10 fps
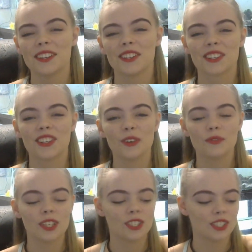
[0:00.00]

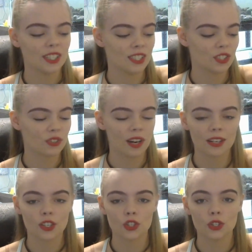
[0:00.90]
goldfish is
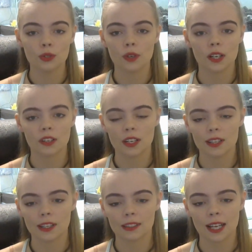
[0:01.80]
trying to chew on or
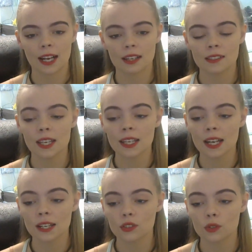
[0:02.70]
anything like that, because they can
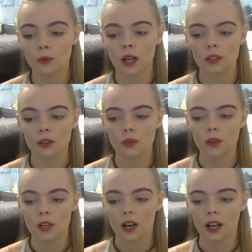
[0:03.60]
actually swallow
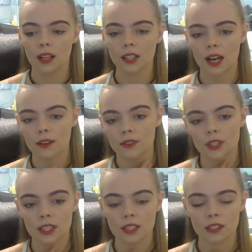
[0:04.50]
a lot of
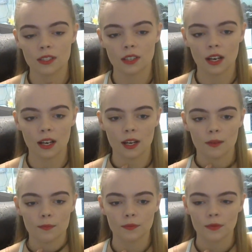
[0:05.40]
these
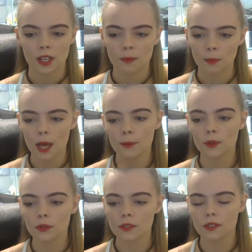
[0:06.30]

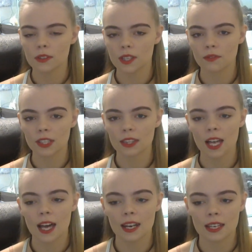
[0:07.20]
pebbles and stuff like
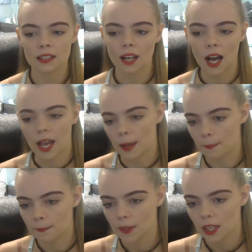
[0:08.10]
that and die.
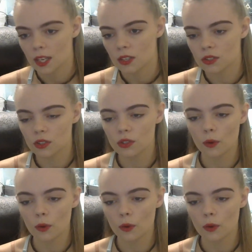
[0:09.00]
So you don't